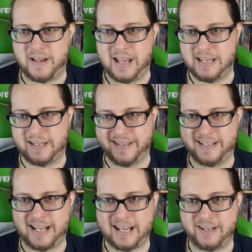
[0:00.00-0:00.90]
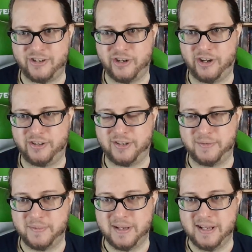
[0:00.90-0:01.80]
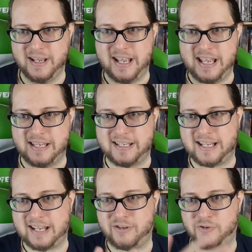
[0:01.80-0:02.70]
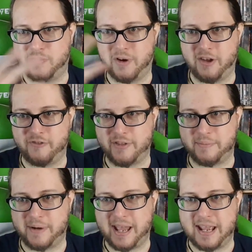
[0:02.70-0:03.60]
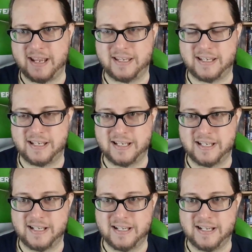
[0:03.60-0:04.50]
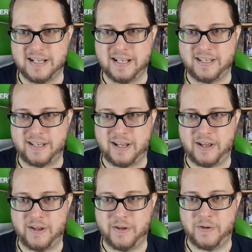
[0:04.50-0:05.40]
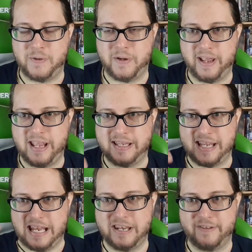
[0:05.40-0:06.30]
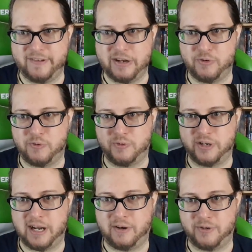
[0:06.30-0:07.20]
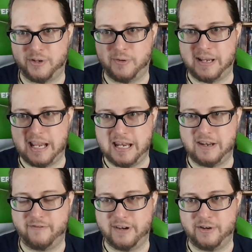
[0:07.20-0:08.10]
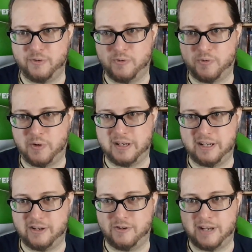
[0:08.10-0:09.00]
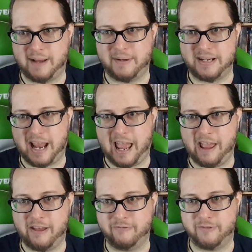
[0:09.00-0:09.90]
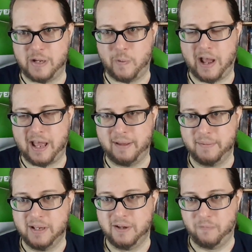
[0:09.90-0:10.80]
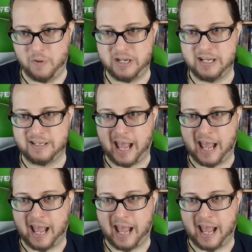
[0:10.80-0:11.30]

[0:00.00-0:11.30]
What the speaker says: It's a scatter shot. It's scattered all over the place. So it's individual shells doing individual 22 damage everywhere, which is